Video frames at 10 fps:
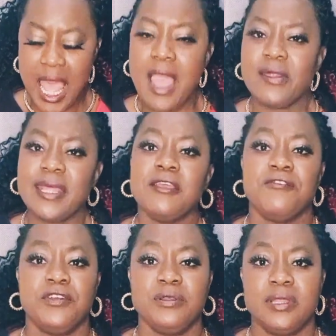I ordered a
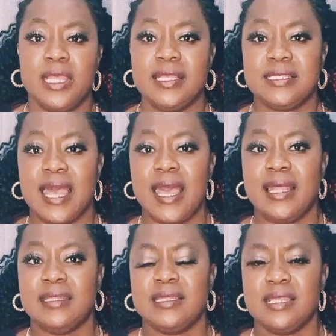few things,
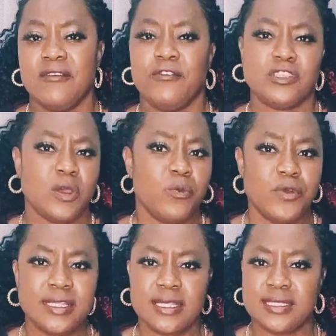and for some
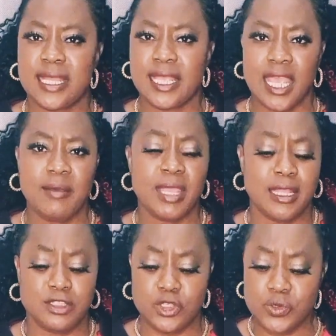reasons they came
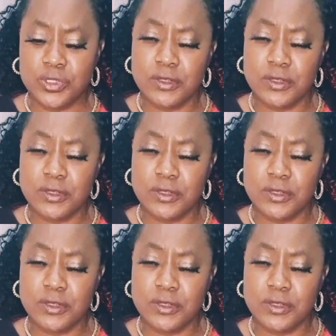in 2